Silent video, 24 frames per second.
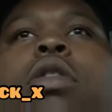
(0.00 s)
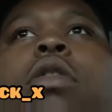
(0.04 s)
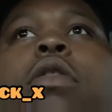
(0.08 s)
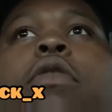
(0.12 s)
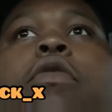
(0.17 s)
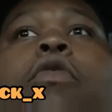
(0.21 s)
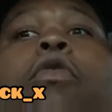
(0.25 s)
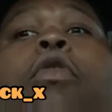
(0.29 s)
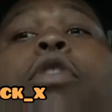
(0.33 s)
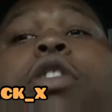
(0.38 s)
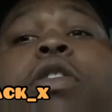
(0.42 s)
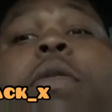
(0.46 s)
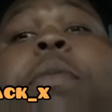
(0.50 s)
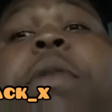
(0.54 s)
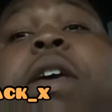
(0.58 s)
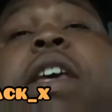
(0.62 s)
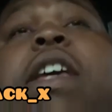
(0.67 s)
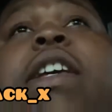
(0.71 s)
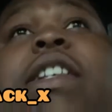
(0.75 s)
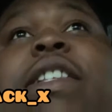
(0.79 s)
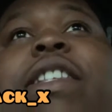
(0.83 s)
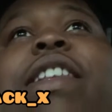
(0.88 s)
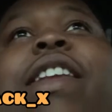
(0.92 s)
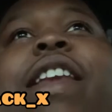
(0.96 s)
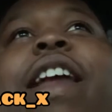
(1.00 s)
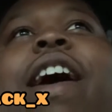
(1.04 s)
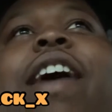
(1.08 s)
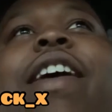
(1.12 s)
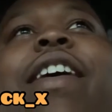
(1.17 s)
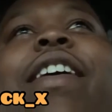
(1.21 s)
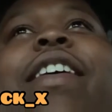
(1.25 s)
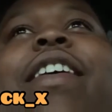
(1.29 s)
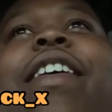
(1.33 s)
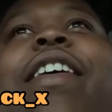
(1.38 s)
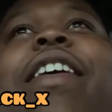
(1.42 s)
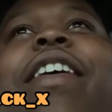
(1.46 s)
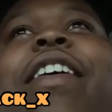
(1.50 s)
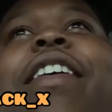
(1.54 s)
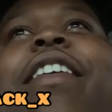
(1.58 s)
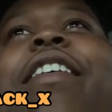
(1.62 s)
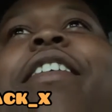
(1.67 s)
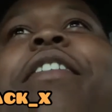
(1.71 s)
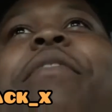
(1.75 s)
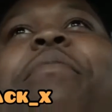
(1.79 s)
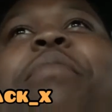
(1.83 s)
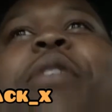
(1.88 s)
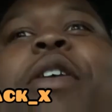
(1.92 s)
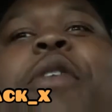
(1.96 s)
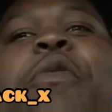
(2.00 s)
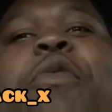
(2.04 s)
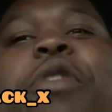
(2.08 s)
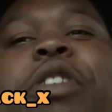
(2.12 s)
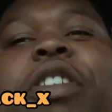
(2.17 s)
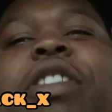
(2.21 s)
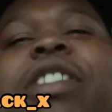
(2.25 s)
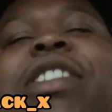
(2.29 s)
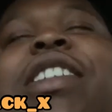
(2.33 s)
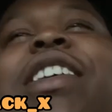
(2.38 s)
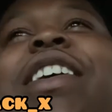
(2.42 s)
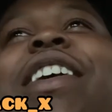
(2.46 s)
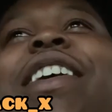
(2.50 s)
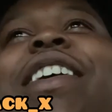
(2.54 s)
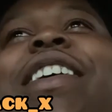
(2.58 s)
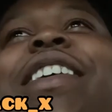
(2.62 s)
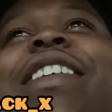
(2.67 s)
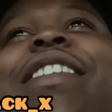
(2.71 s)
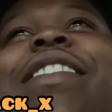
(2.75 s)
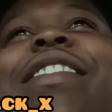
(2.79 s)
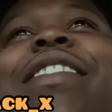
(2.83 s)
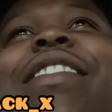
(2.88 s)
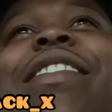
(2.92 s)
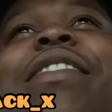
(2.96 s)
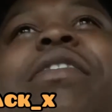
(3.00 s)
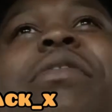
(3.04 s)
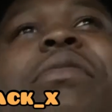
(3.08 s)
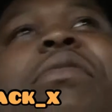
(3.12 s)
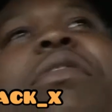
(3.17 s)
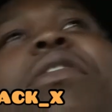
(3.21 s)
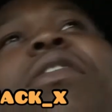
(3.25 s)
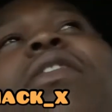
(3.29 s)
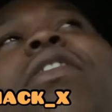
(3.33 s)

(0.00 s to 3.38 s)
to me, it's tonight. But when you see it, it's